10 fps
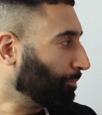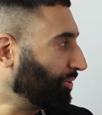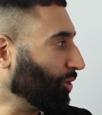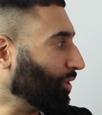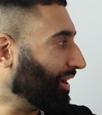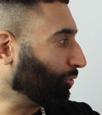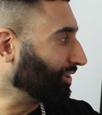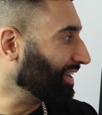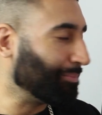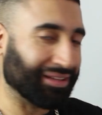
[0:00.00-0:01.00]
pure
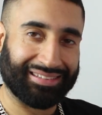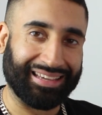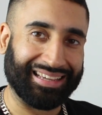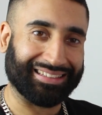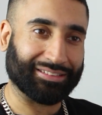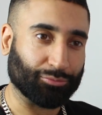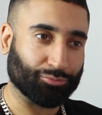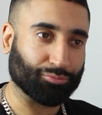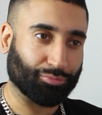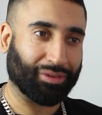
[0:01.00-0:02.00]
unlimited
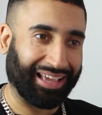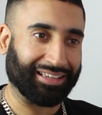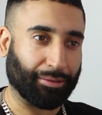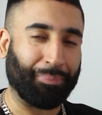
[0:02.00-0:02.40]
like